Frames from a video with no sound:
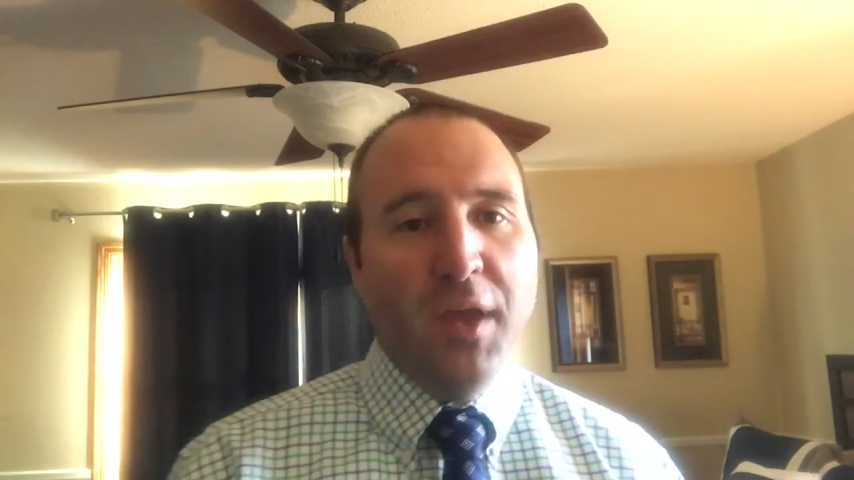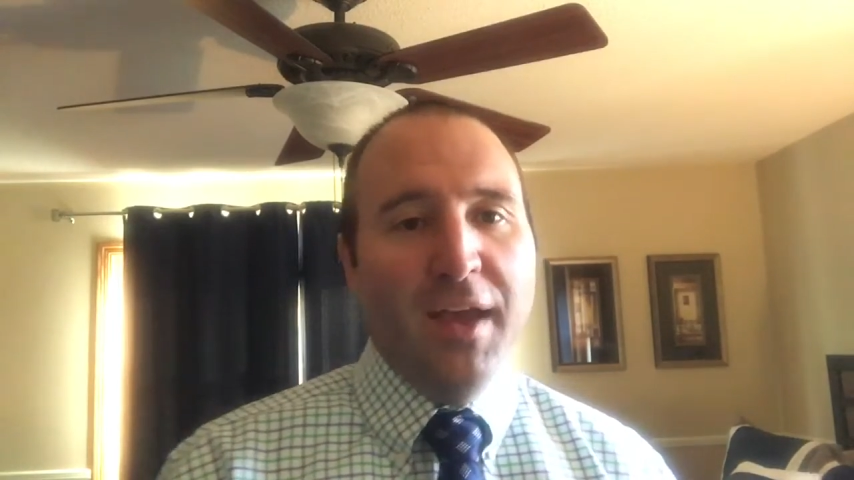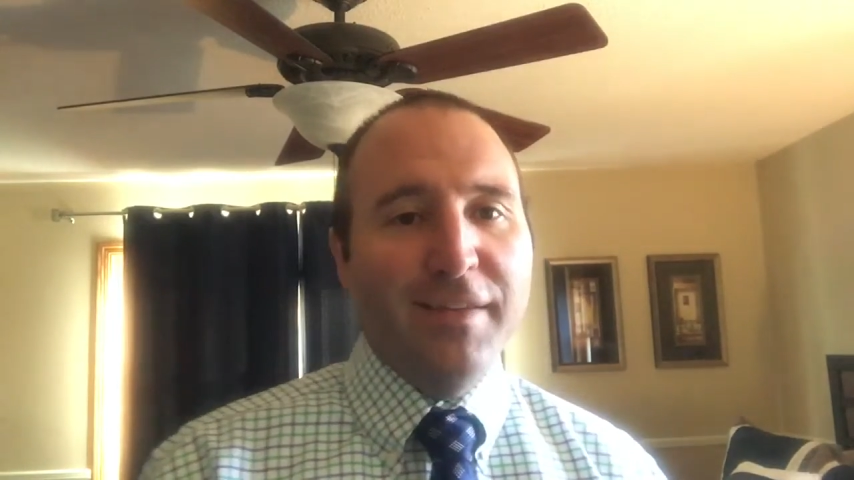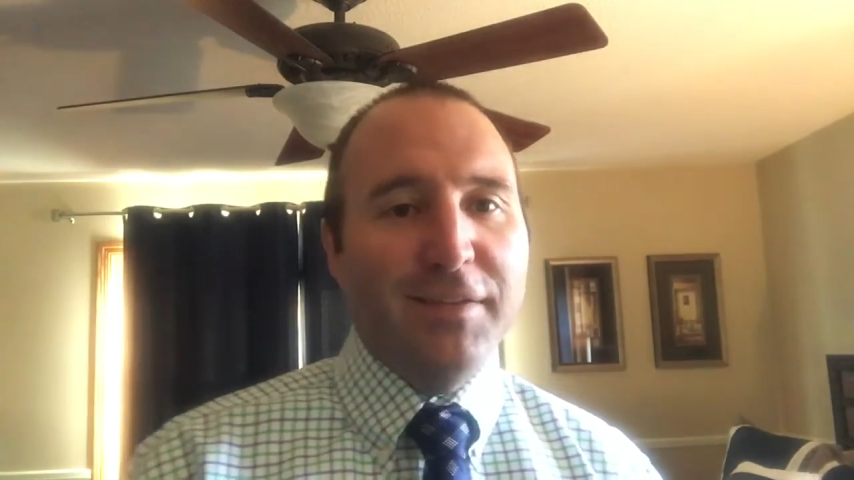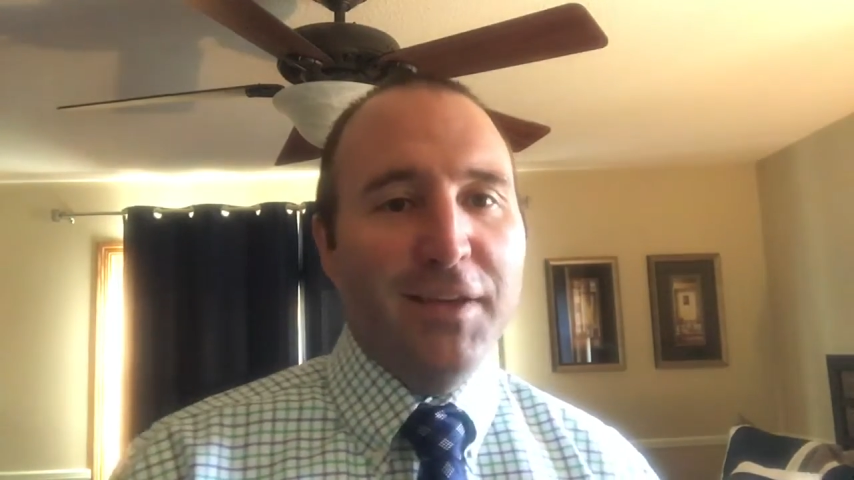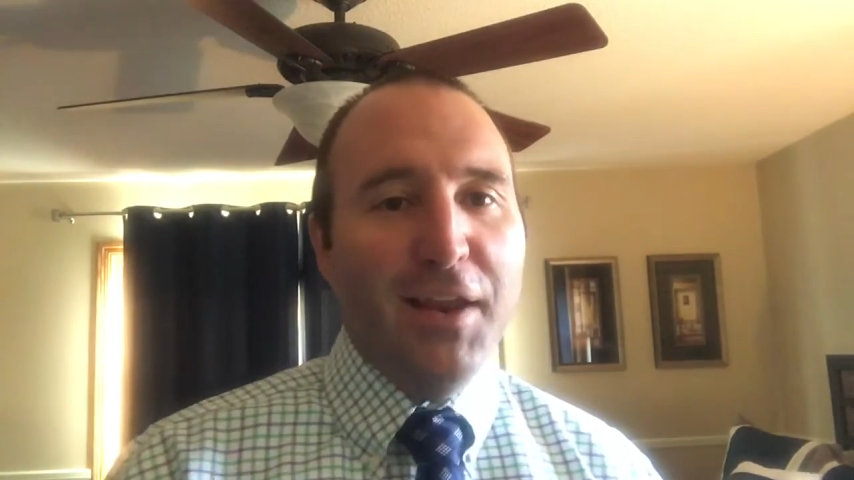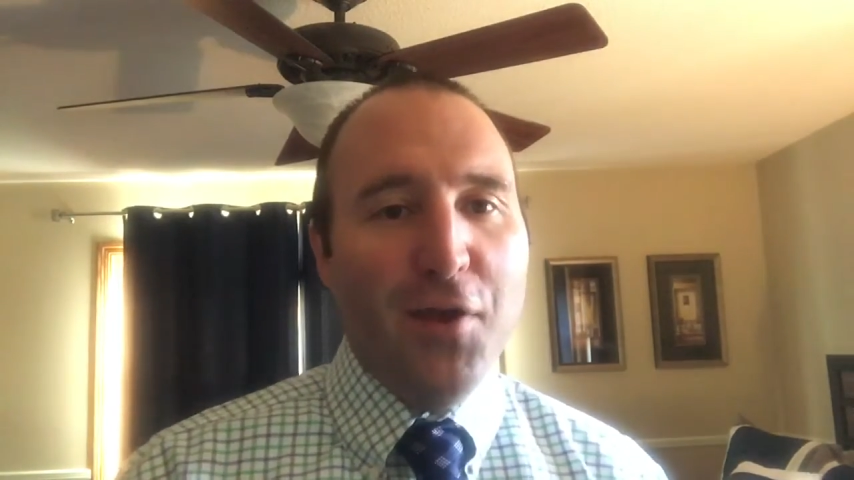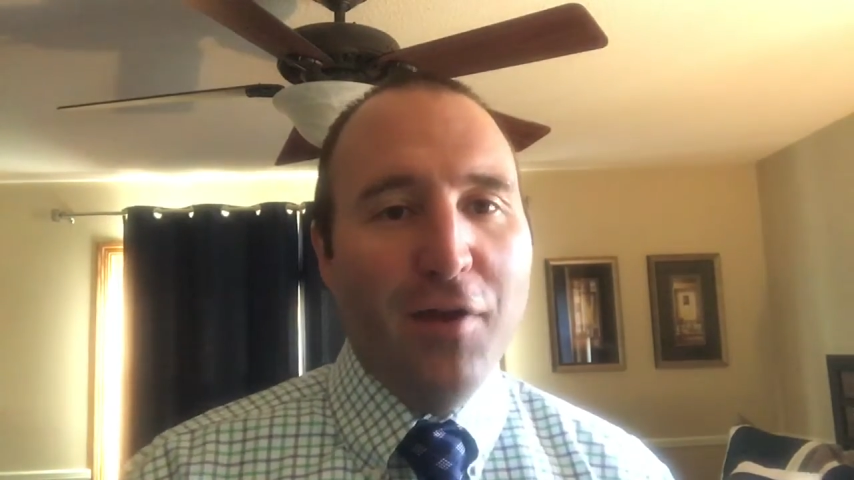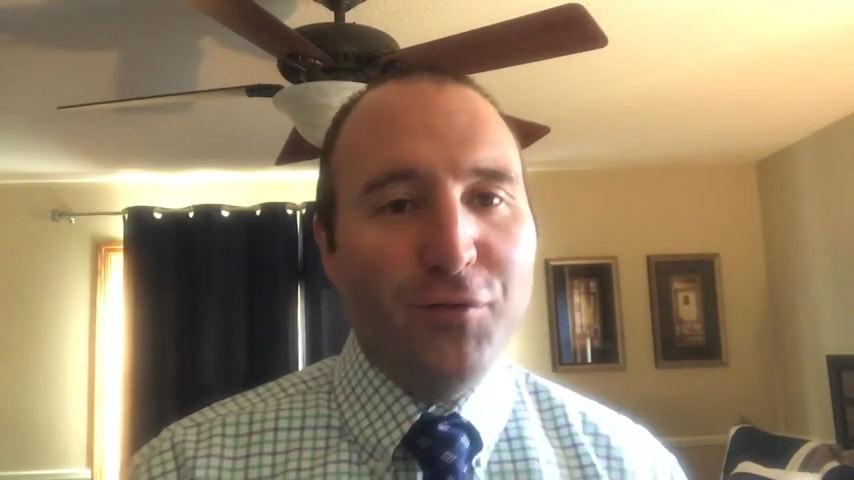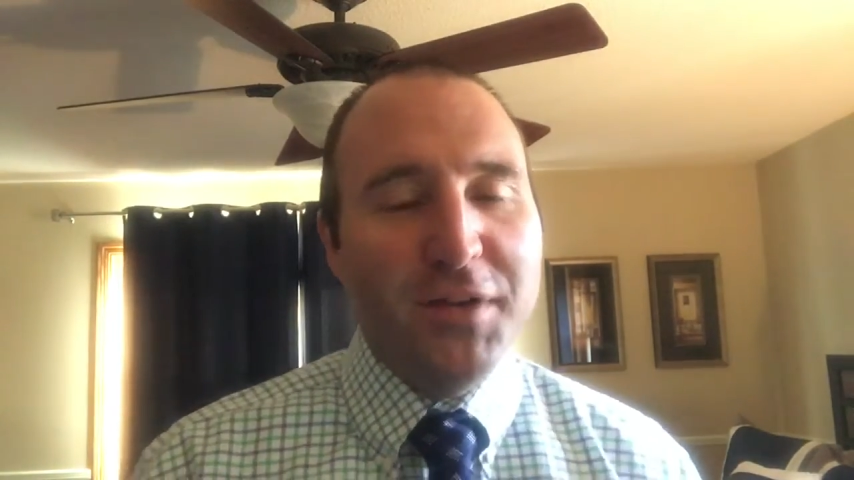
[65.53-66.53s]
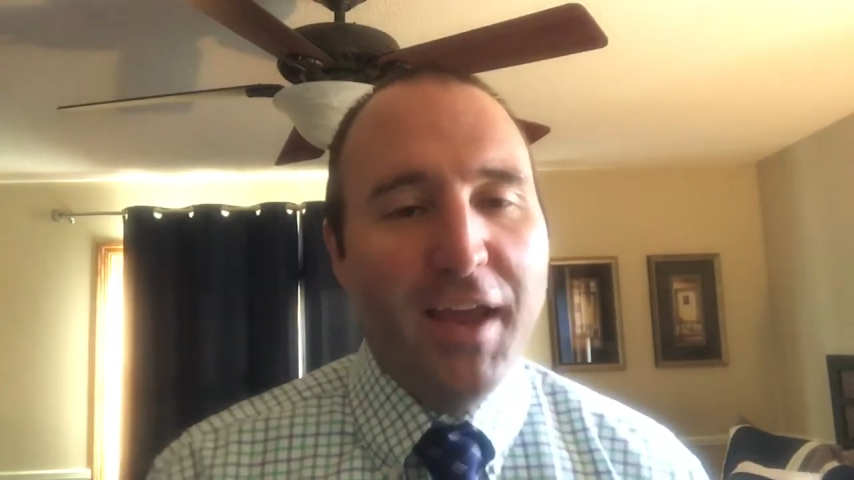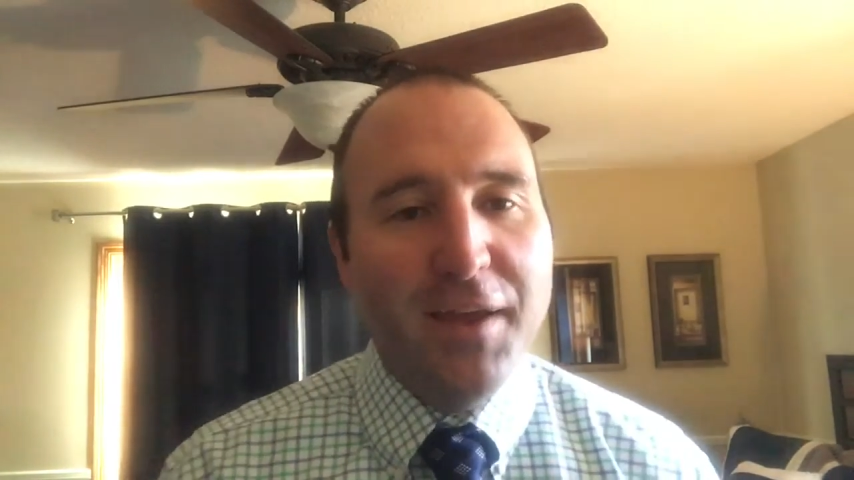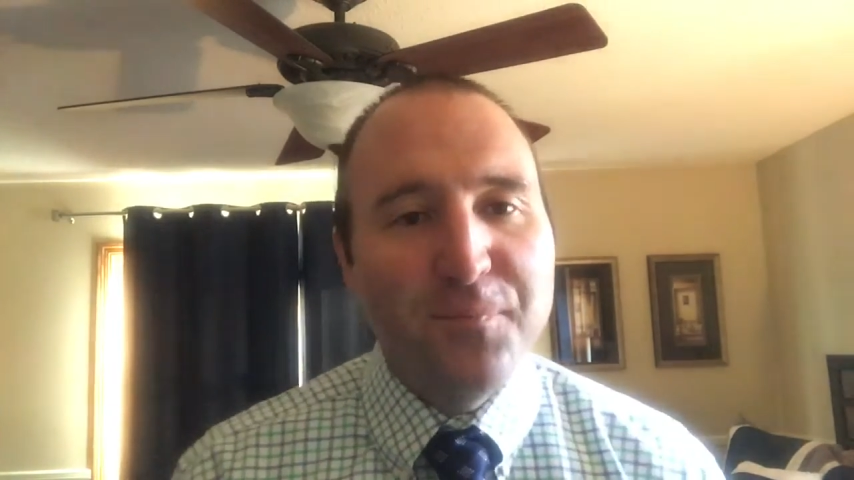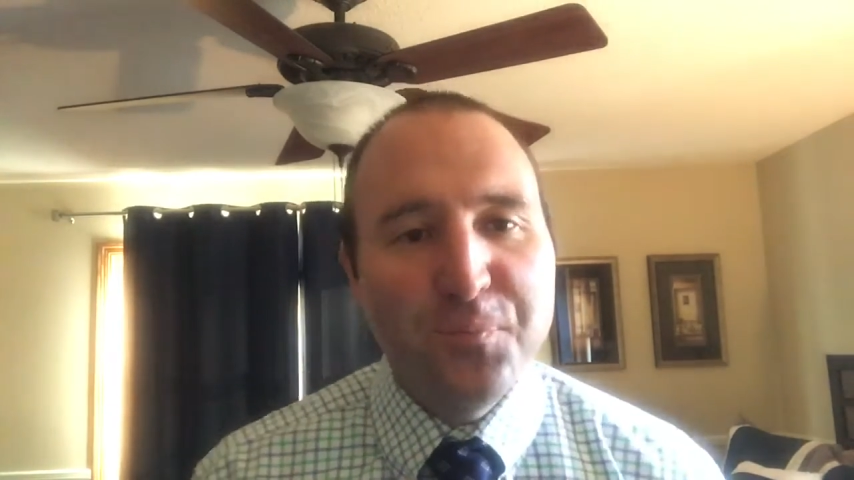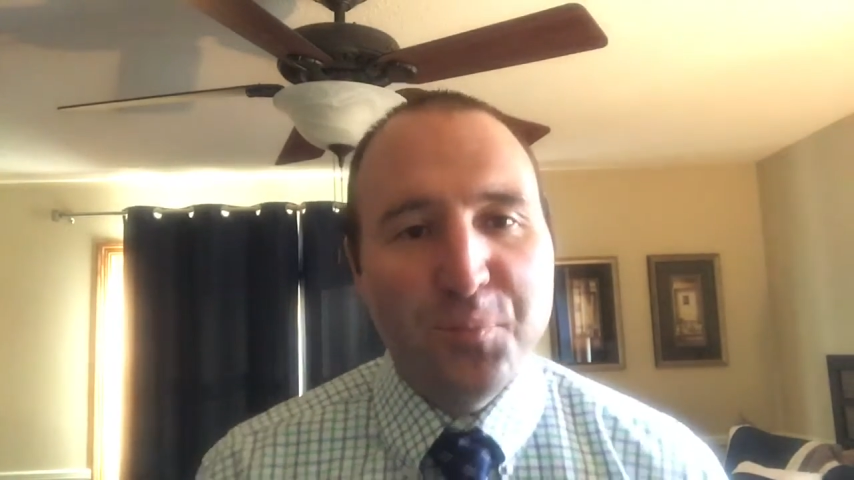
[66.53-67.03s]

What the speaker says: As I say to you every day,